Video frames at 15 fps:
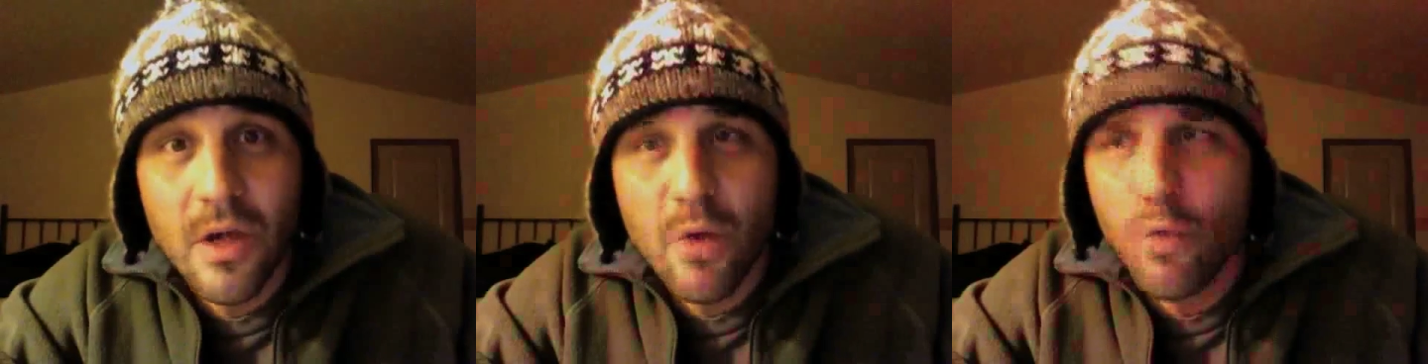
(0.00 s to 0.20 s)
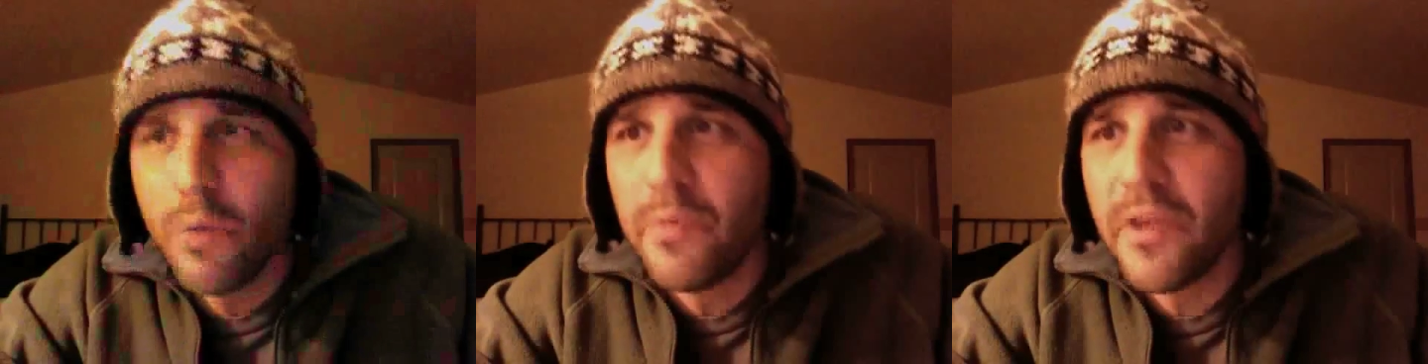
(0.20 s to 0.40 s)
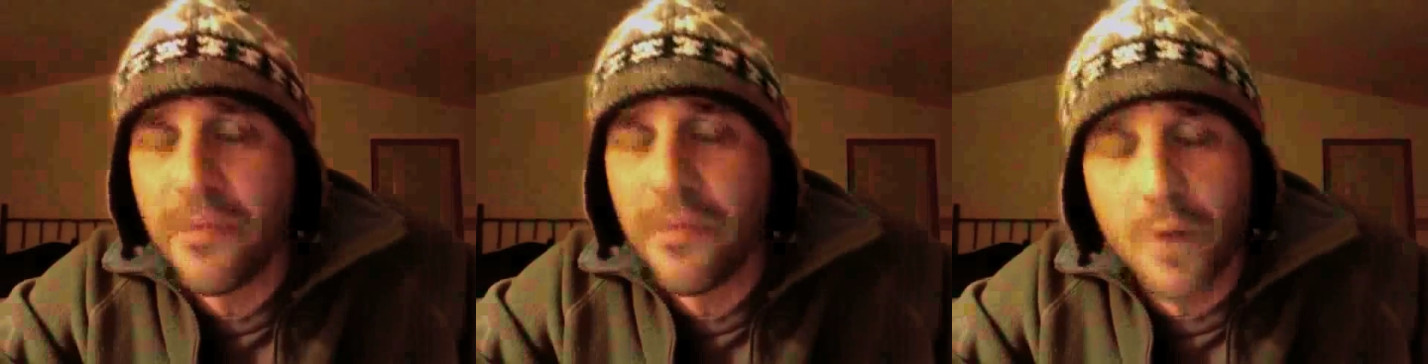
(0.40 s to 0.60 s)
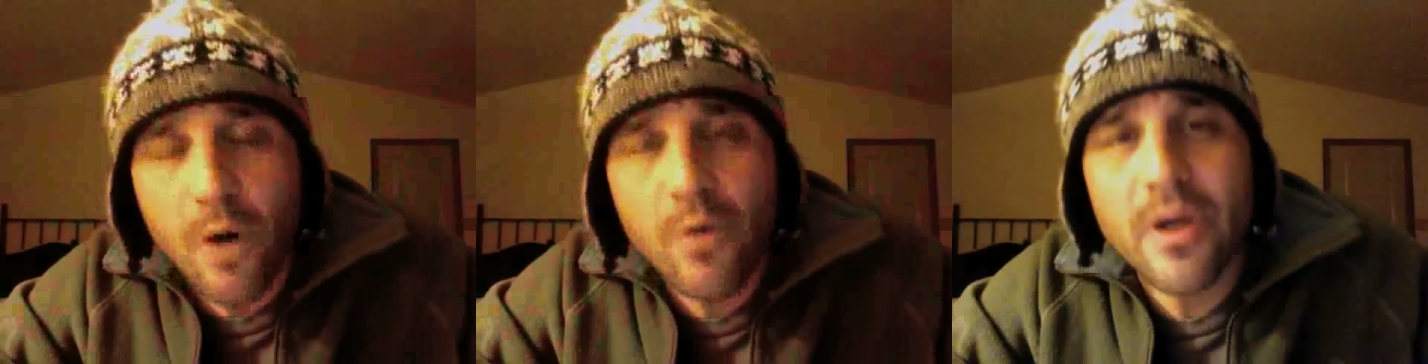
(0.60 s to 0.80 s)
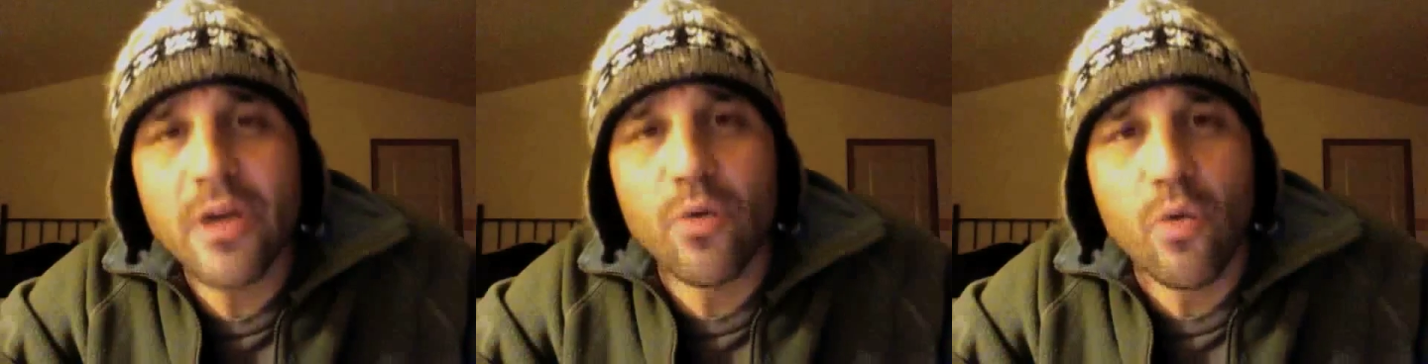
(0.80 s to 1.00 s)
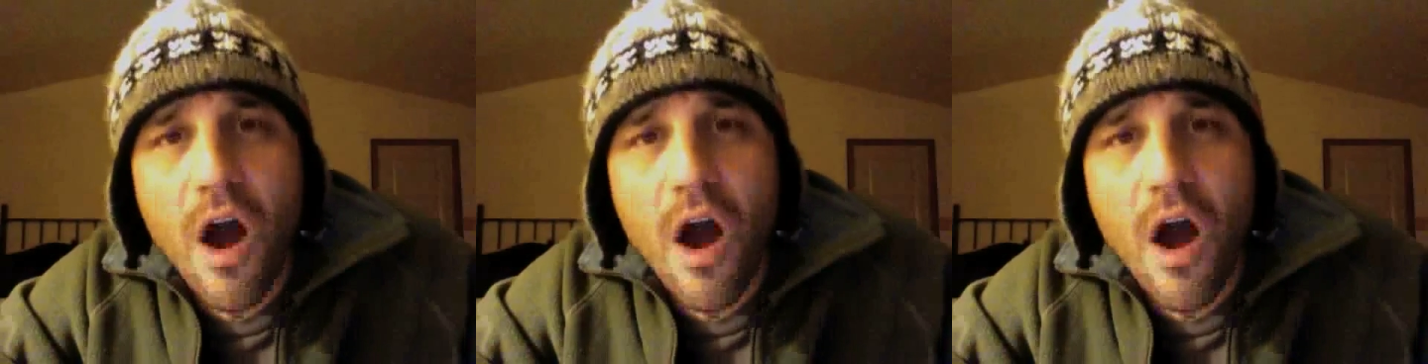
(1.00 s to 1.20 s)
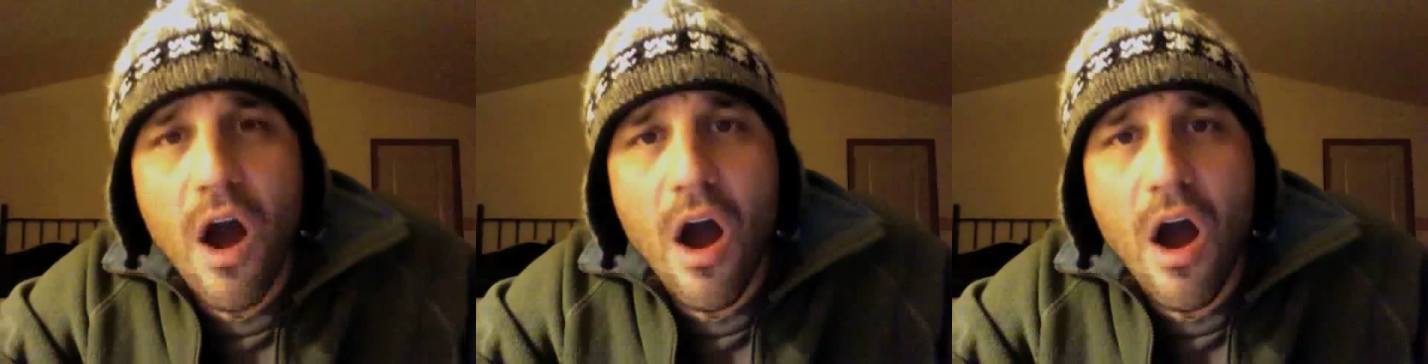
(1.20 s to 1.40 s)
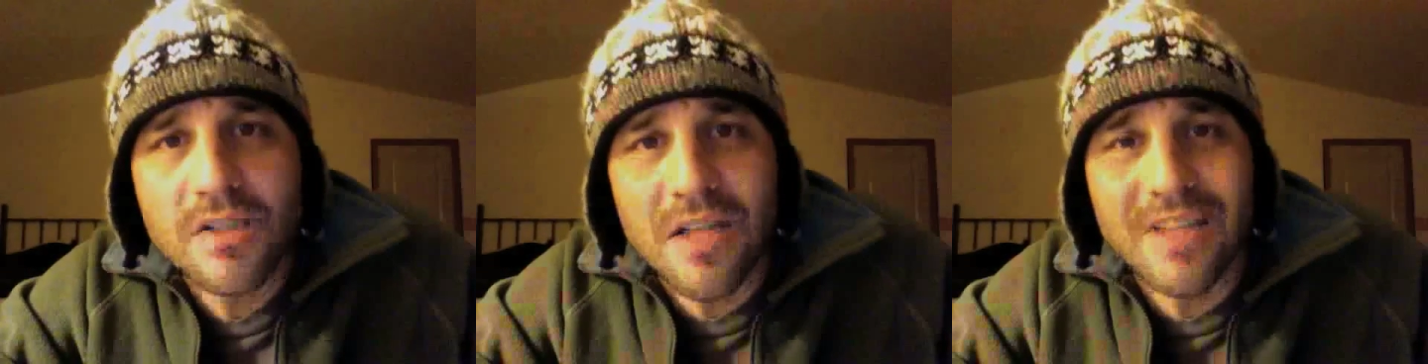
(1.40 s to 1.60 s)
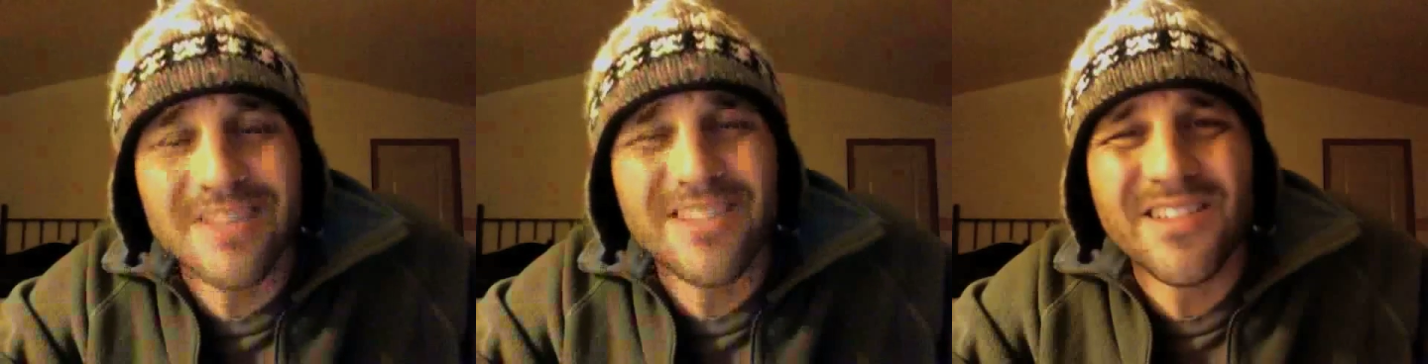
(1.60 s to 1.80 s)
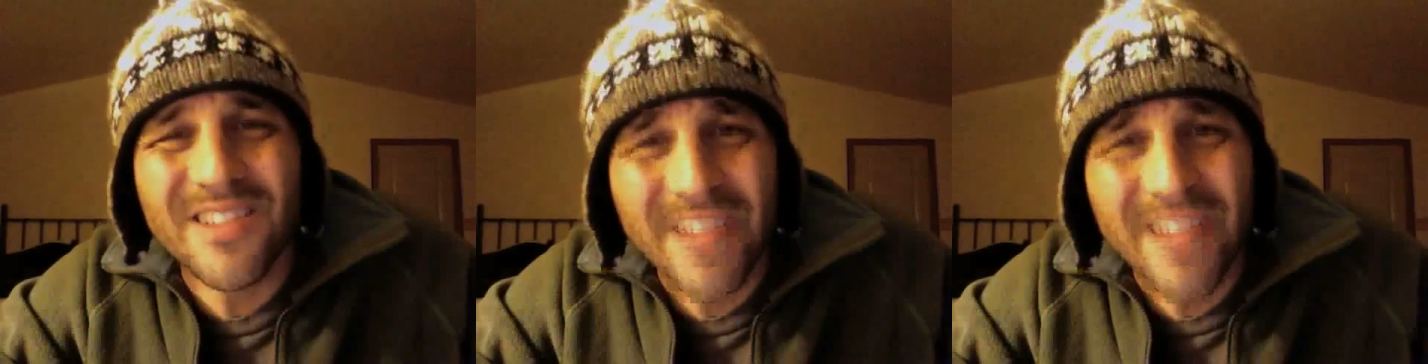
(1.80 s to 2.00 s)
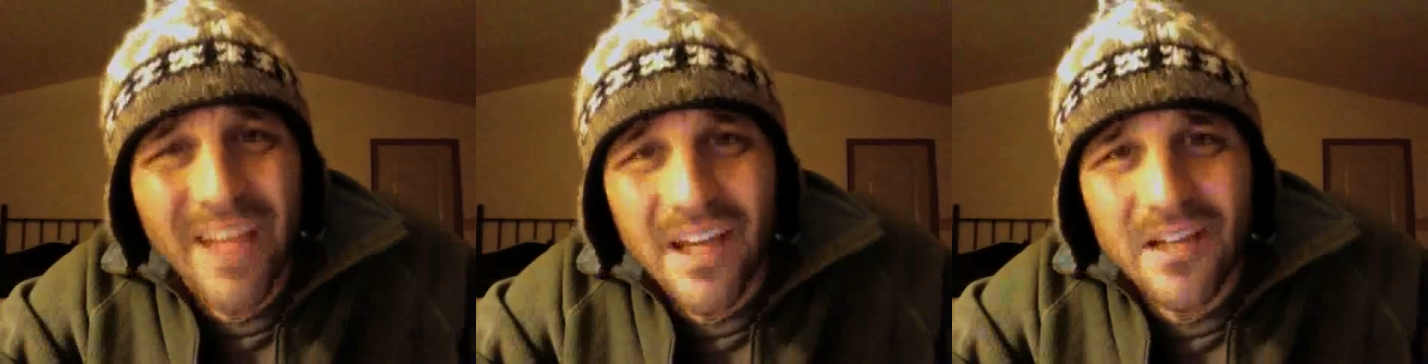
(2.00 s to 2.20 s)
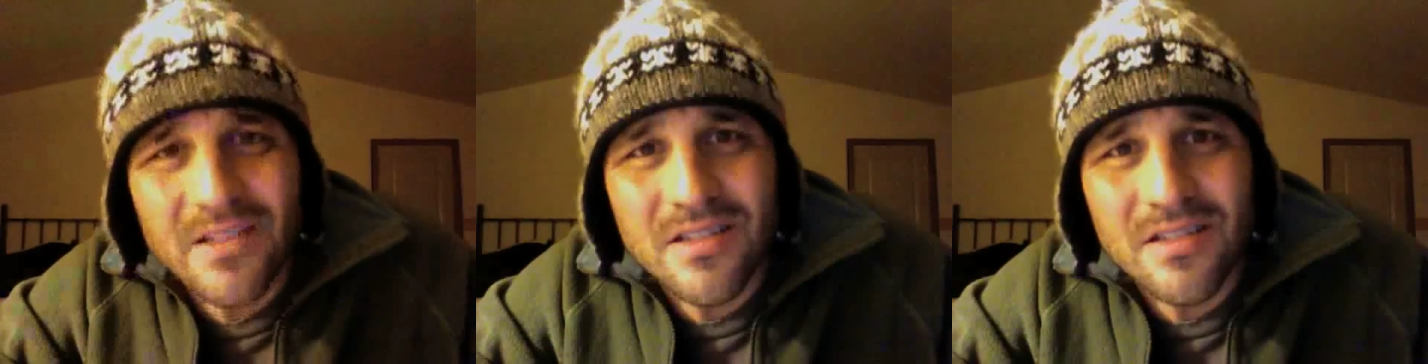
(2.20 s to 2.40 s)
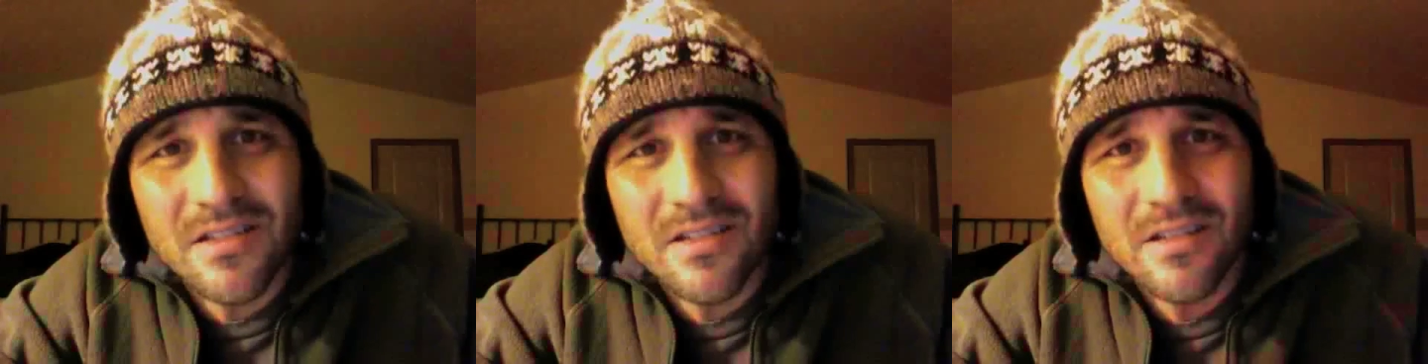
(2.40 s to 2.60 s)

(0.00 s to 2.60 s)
would be throwing rocks and sticks.